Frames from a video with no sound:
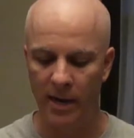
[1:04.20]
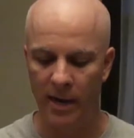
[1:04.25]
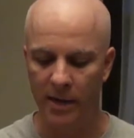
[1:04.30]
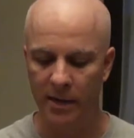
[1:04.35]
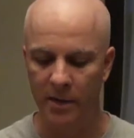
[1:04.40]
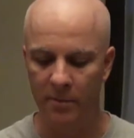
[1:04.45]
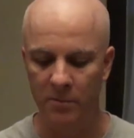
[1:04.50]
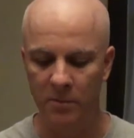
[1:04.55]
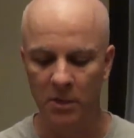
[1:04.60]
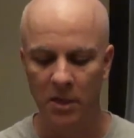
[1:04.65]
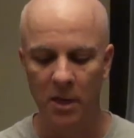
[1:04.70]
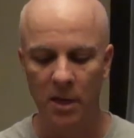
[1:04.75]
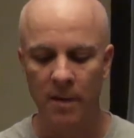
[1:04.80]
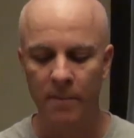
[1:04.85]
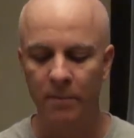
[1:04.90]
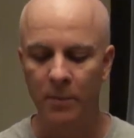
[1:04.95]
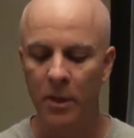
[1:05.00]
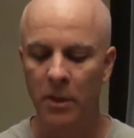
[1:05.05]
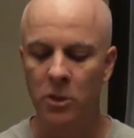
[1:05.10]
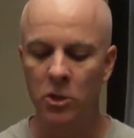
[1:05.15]
items.
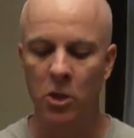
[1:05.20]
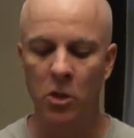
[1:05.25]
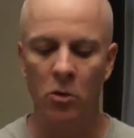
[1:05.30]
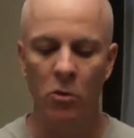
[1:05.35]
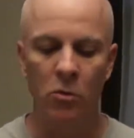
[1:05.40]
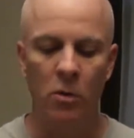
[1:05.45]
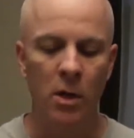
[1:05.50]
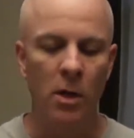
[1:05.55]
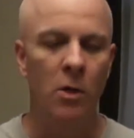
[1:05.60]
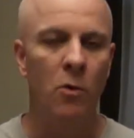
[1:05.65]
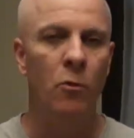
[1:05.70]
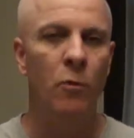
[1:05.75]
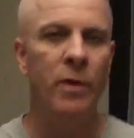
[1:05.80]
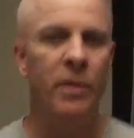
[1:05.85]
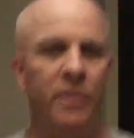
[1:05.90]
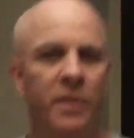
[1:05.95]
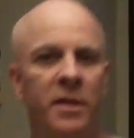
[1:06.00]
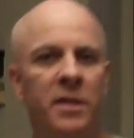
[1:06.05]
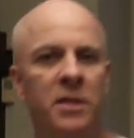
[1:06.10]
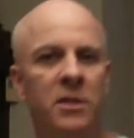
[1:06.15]
So
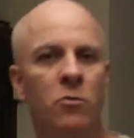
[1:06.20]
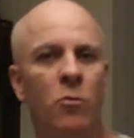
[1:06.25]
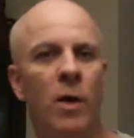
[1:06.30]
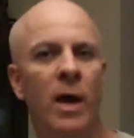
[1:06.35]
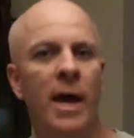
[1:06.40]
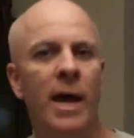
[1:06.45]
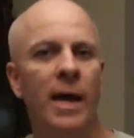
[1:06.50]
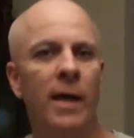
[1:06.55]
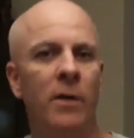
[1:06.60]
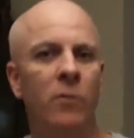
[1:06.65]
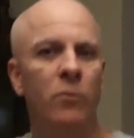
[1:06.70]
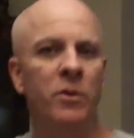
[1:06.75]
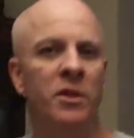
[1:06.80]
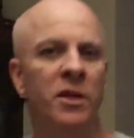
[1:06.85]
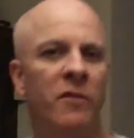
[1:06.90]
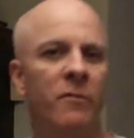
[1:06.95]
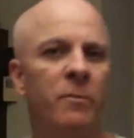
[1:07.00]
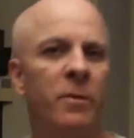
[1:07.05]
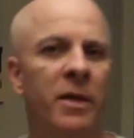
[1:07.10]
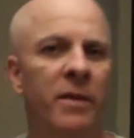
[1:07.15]
with this swag,
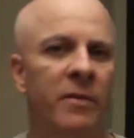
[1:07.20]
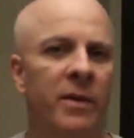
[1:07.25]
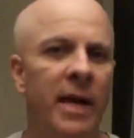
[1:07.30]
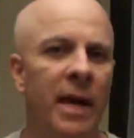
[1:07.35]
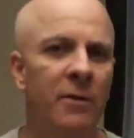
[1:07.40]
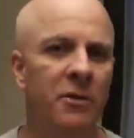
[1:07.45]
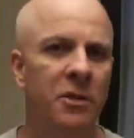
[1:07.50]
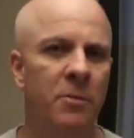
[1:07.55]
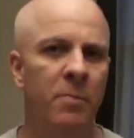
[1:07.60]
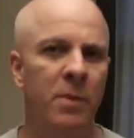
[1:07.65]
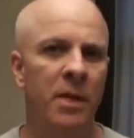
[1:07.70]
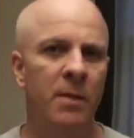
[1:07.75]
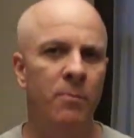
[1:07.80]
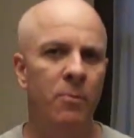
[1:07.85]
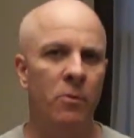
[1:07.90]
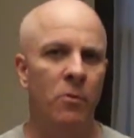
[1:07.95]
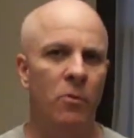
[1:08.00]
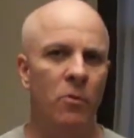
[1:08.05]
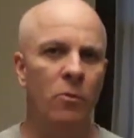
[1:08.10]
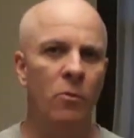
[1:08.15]
which I've been giving out to
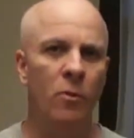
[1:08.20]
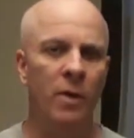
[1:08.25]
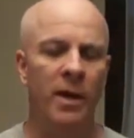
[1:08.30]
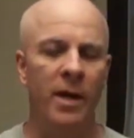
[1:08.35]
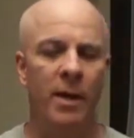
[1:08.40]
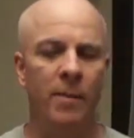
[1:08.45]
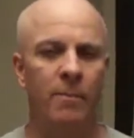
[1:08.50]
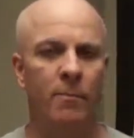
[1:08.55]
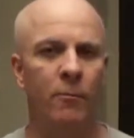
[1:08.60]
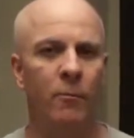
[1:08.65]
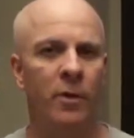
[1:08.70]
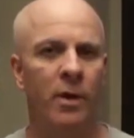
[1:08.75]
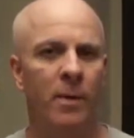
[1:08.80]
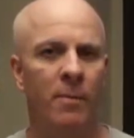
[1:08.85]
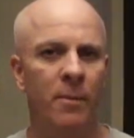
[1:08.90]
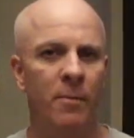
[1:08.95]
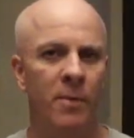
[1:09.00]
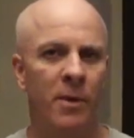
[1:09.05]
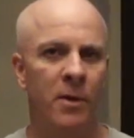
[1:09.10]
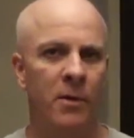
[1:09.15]
people when
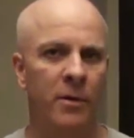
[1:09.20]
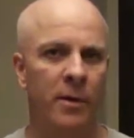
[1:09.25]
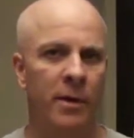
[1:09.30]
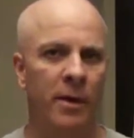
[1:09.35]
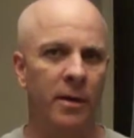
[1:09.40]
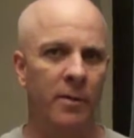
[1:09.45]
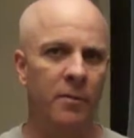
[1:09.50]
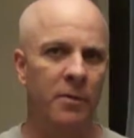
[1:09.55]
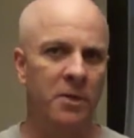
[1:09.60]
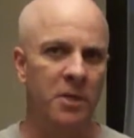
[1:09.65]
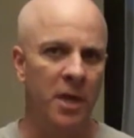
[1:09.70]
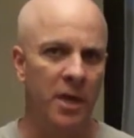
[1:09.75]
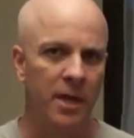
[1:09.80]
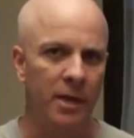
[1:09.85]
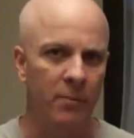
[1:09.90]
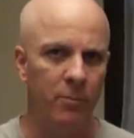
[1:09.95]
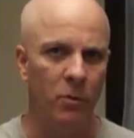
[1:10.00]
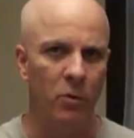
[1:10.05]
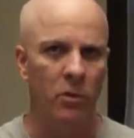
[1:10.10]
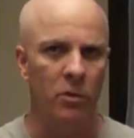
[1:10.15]
I'm appearing and
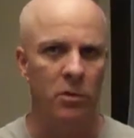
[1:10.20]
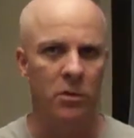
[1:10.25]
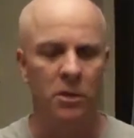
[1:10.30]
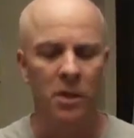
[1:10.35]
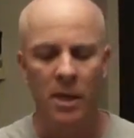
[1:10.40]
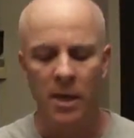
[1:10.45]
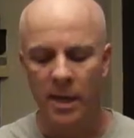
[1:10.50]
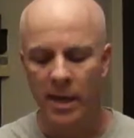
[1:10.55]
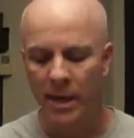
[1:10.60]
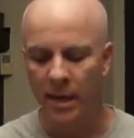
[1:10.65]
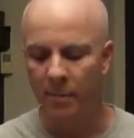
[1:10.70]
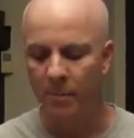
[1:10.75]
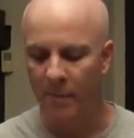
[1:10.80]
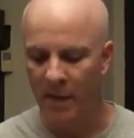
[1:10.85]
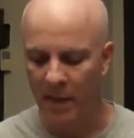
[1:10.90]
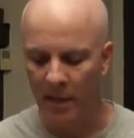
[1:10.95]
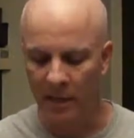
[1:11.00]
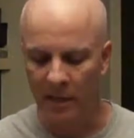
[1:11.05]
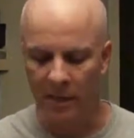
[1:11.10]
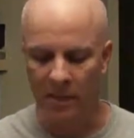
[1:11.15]
signing books, and I'm
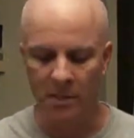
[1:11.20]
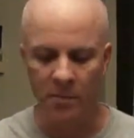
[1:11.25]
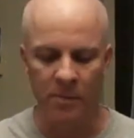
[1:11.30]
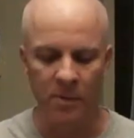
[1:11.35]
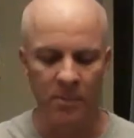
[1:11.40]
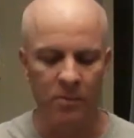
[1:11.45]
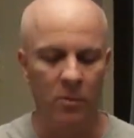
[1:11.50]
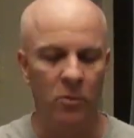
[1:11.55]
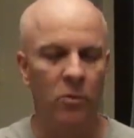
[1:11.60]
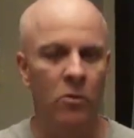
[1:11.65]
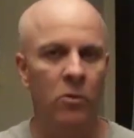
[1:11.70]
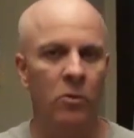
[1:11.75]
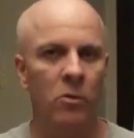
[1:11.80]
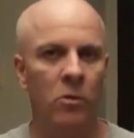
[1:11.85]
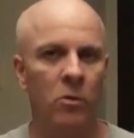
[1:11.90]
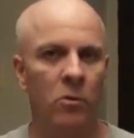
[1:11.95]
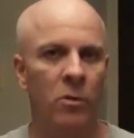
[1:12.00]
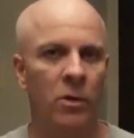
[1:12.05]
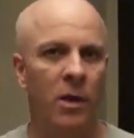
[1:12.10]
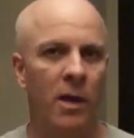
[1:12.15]
mailing it to people
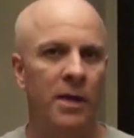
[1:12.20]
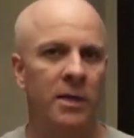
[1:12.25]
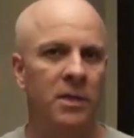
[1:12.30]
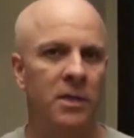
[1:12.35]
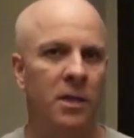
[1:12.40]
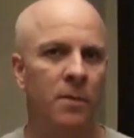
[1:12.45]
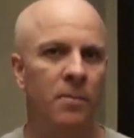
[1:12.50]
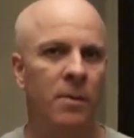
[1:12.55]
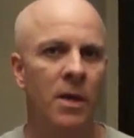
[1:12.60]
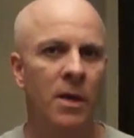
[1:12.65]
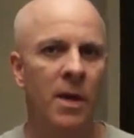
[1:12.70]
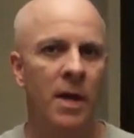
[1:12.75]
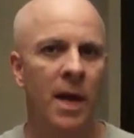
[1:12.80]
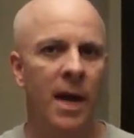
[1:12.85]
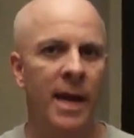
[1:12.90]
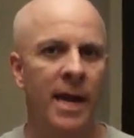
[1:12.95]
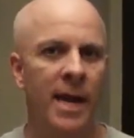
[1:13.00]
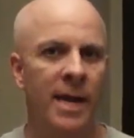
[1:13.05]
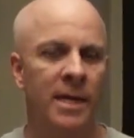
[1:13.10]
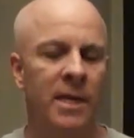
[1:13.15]
who would like some,
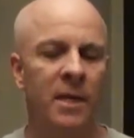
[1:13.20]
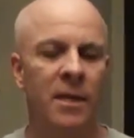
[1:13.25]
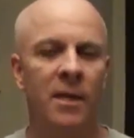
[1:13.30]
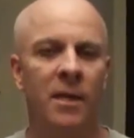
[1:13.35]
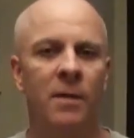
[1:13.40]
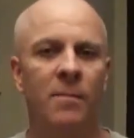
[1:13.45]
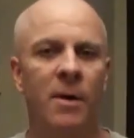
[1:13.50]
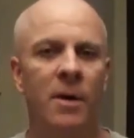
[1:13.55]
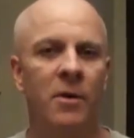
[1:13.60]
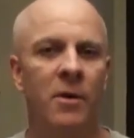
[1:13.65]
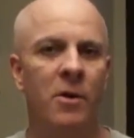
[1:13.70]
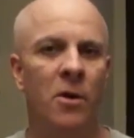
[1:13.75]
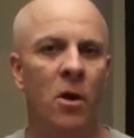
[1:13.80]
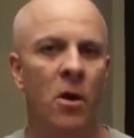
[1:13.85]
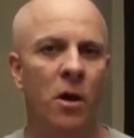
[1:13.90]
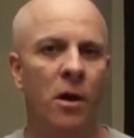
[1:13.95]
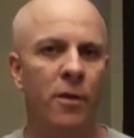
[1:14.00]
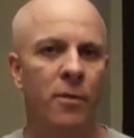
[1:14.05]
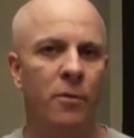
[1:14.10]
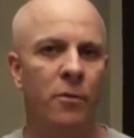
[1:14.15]
I had to think about an
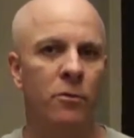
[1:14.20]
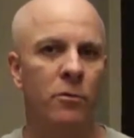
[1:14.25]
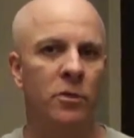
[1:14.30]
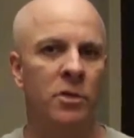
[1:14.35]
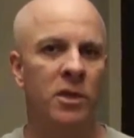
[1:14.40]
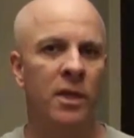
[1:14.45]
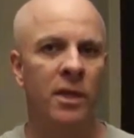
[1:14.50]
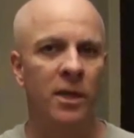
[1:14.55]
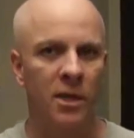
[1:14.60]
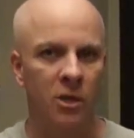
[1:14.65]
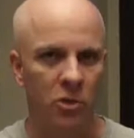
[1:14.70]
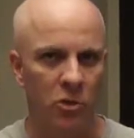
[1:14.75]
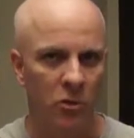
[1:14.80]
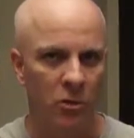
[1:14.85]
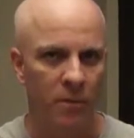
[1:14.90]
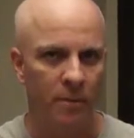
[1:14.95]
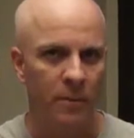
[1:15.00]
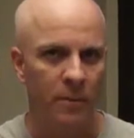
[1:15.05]
author signature.